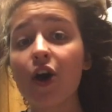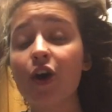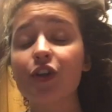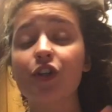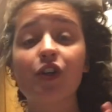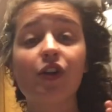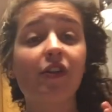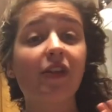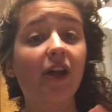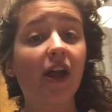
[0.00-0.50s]

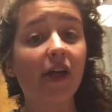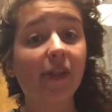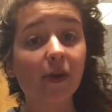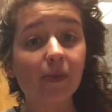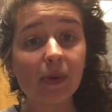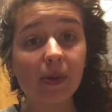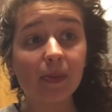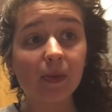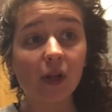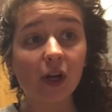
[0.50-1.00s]
to know that other
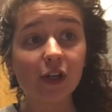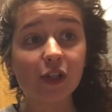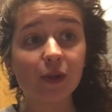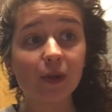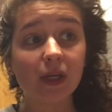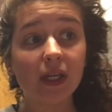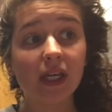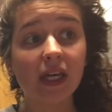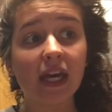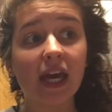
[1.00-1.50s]
people are
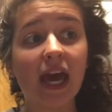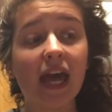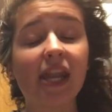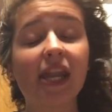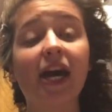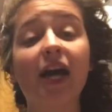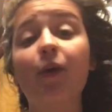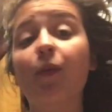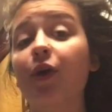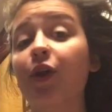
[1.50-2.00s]
doing it, and
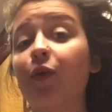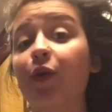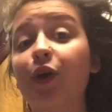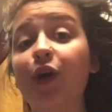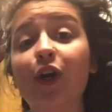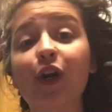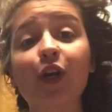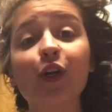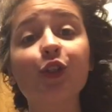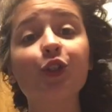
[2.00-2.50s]
I want to
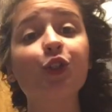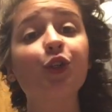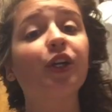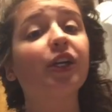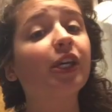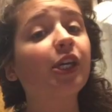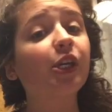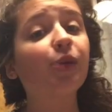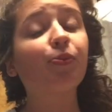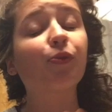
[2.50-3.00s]
encourage you to
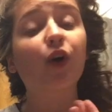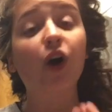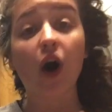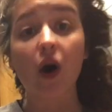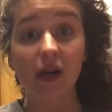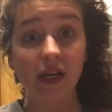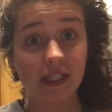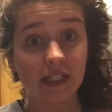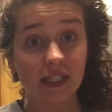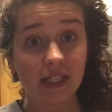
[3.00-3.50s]
keep going,